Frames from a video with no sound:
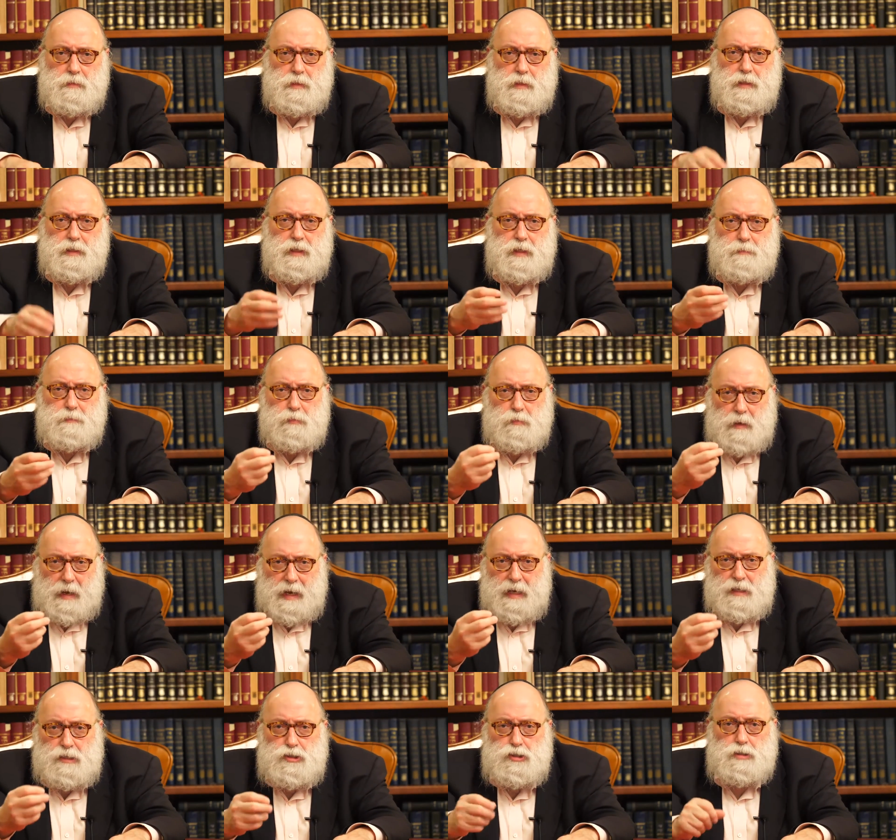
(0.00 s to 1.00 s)
In Hebrew,
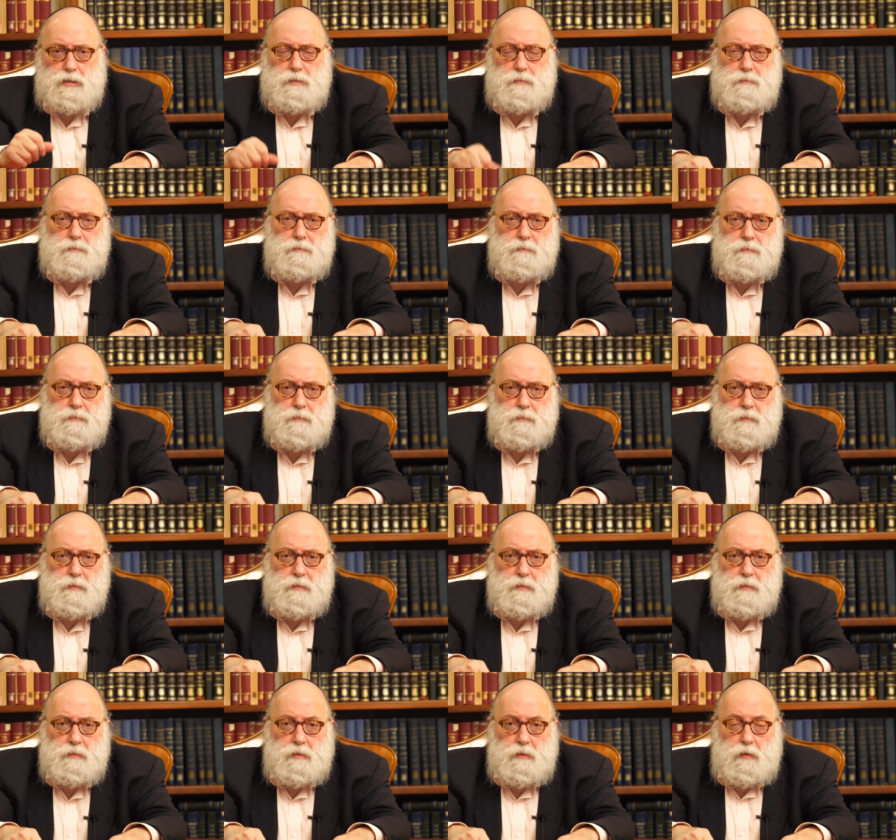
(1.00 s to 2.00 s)
Aish,
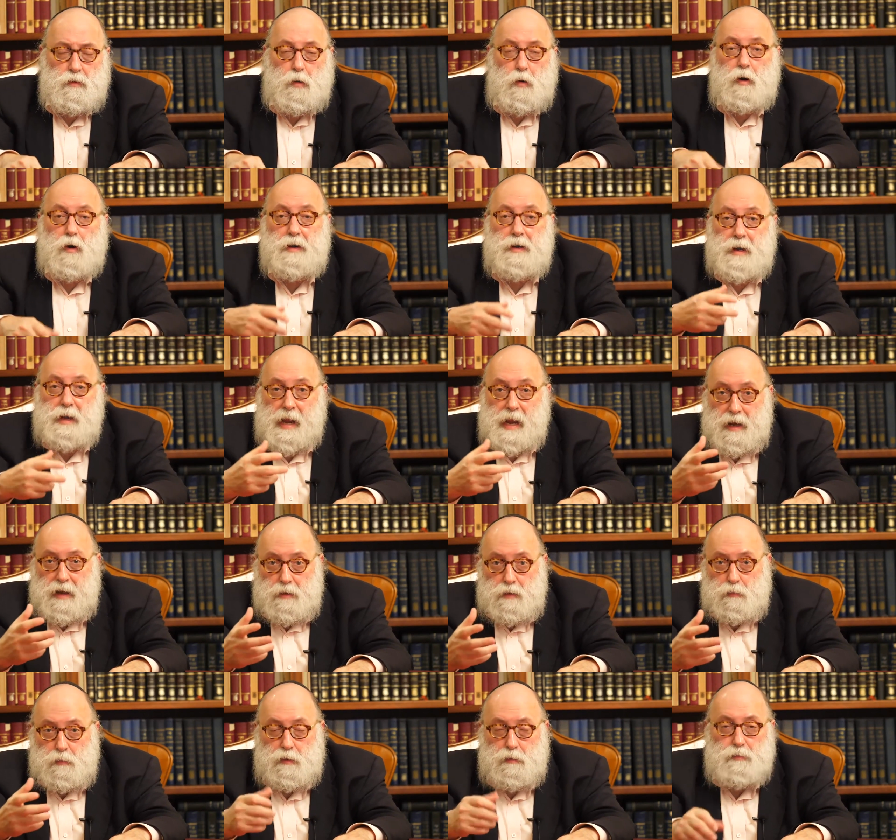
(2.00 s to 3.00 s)
or
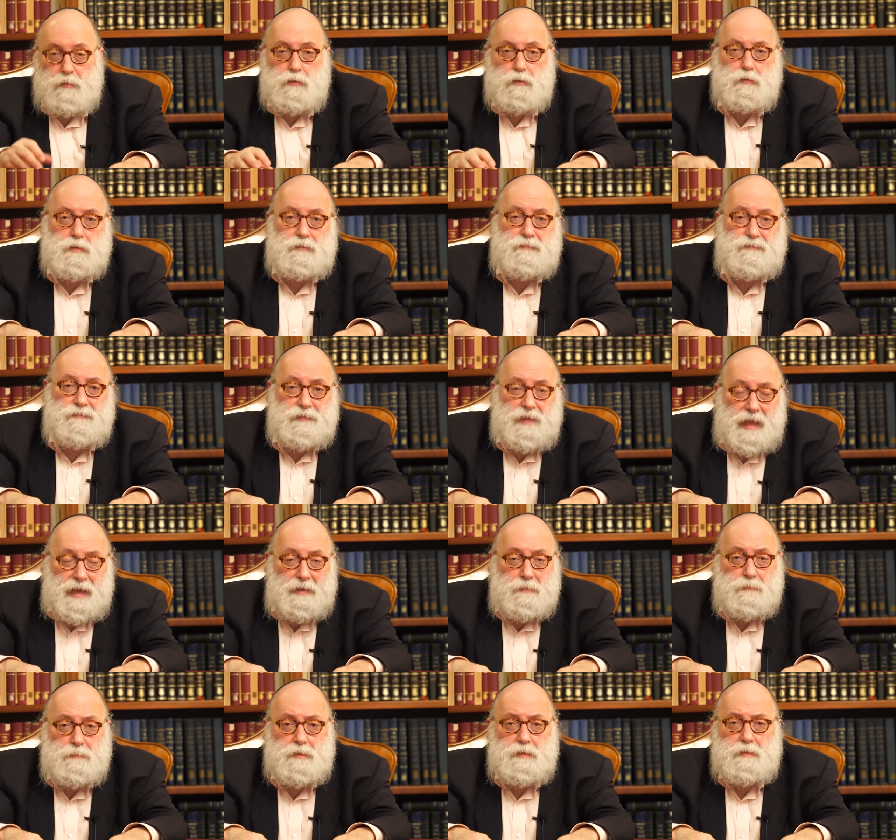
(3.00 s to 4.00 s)
Nair, we will use
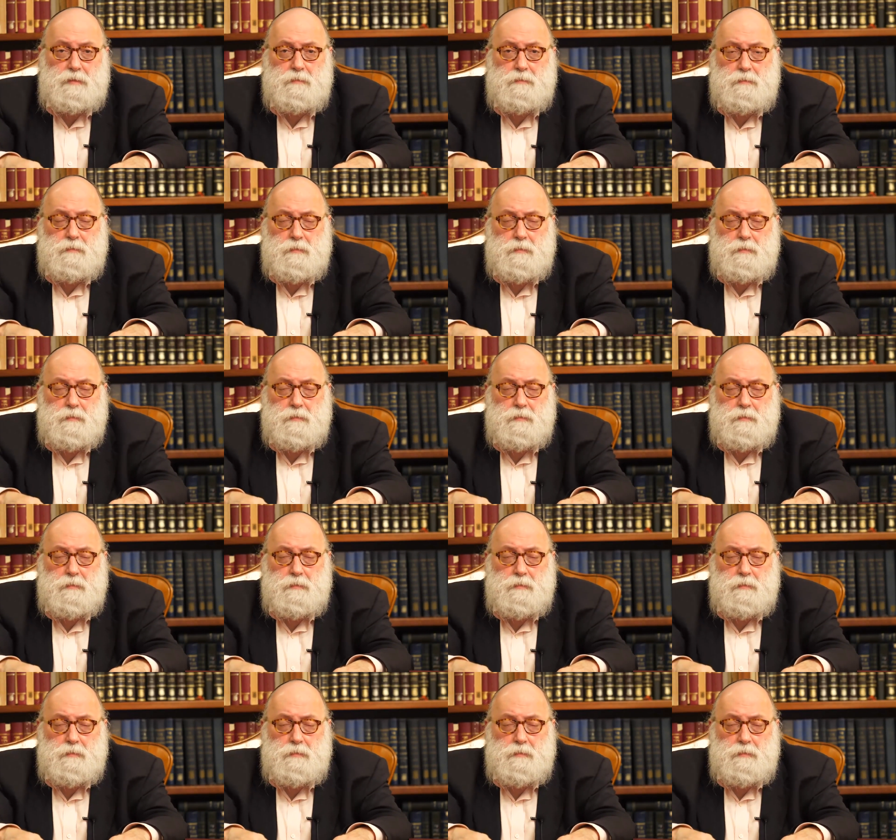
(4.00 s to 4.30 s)
flames.